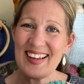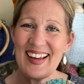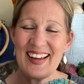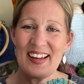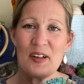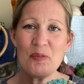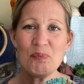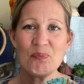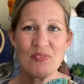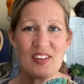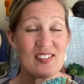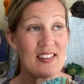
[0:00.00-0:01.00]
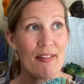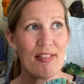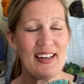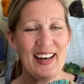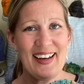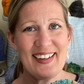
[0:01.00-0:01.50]
There's
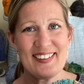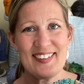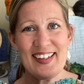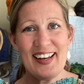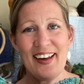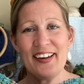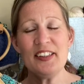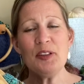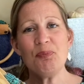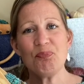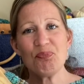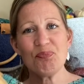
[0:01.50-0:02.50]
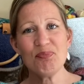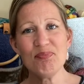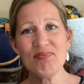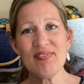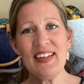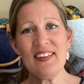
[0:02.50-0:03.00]
nothing like a deadline
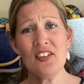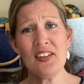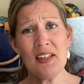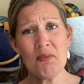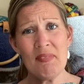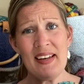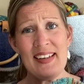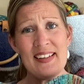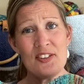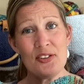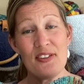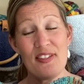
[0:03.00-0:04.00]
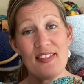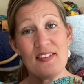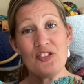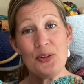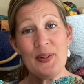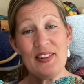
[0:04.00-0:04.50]
to get me
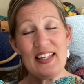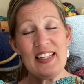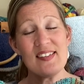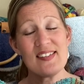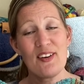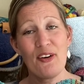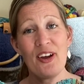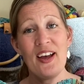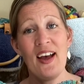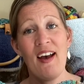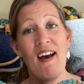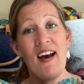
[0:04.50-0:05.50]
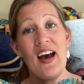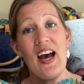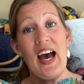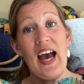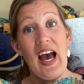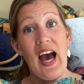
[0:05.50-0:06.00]
doing things, so
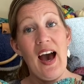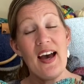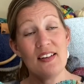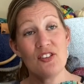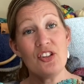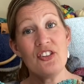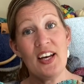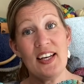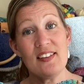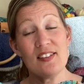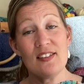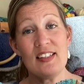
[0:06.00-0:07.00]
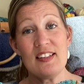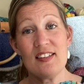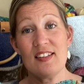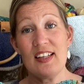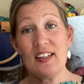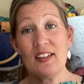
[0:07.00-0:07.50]
I had 2 days to knit the
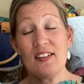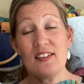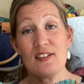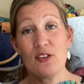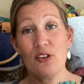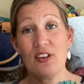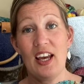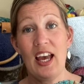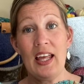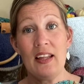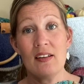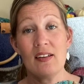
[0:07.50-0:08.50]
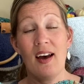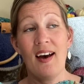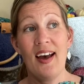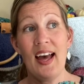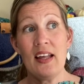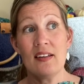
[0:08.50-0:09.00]
second sock, and I
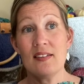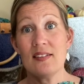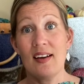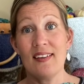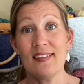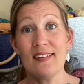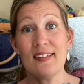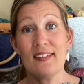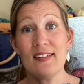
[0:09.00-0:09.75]
had it done,